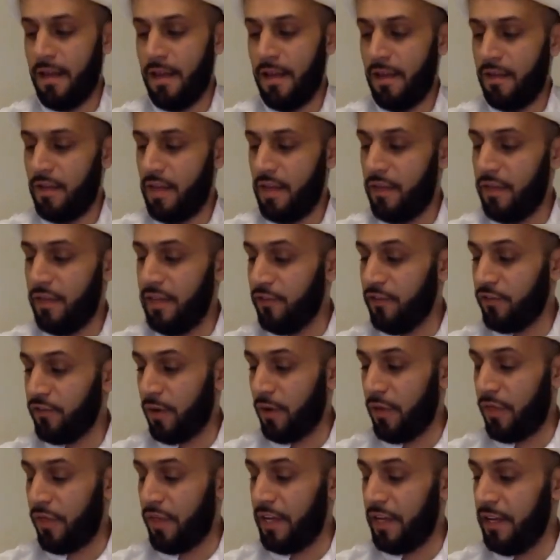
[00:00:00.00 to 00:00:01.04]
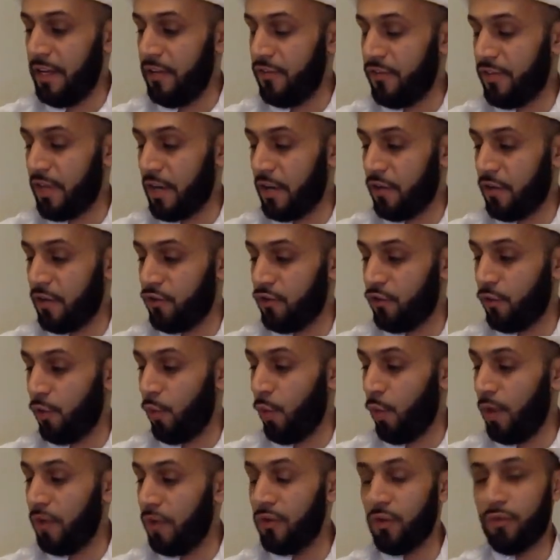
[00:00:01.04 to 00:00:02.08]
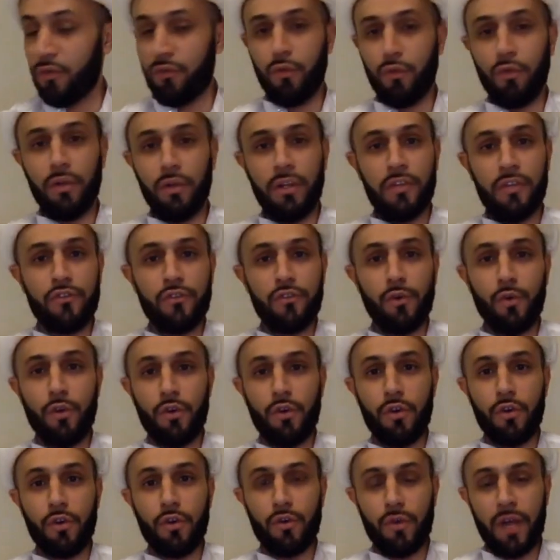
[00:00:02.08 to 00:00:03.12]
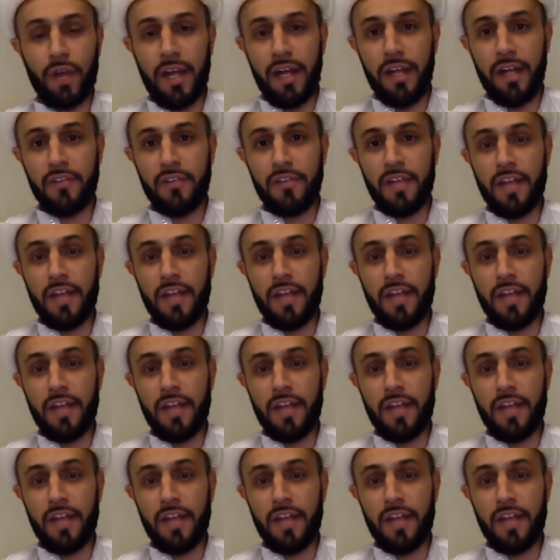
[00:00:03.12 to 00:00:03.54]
that these are things that are so wonderful and so great.